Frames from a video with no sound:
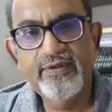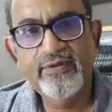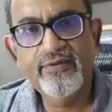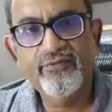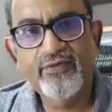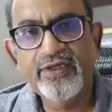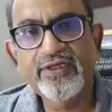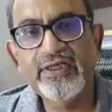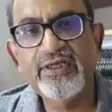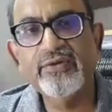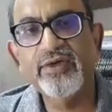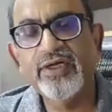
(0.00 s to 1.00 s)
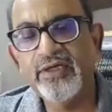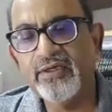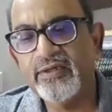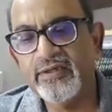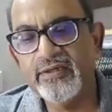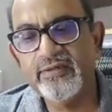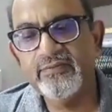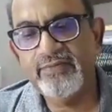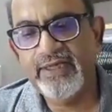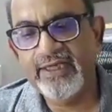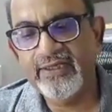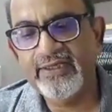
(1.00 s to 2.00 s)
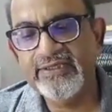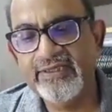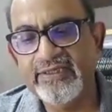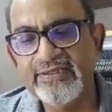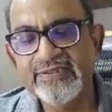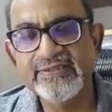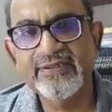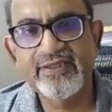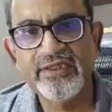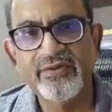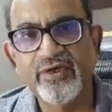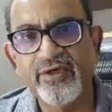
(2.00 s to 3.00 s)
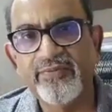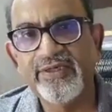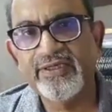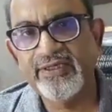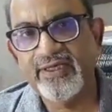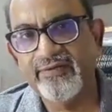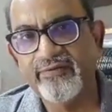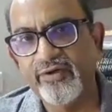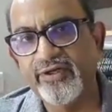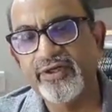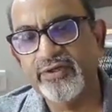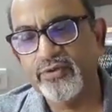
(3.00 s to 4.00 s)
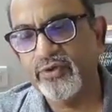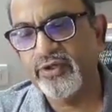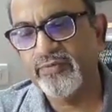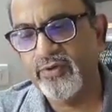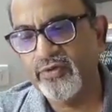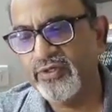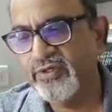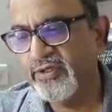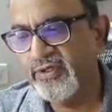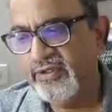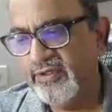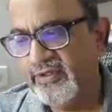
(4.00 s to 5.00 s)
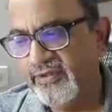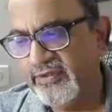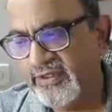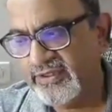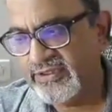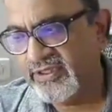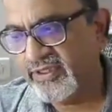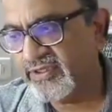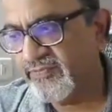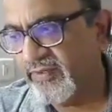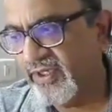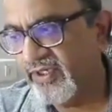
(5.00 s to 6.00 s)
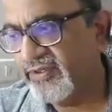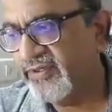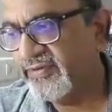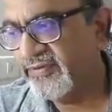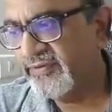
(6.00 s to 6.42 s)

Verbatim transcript: for TUR bladder injuries. TURBT I have already told about the jerk part.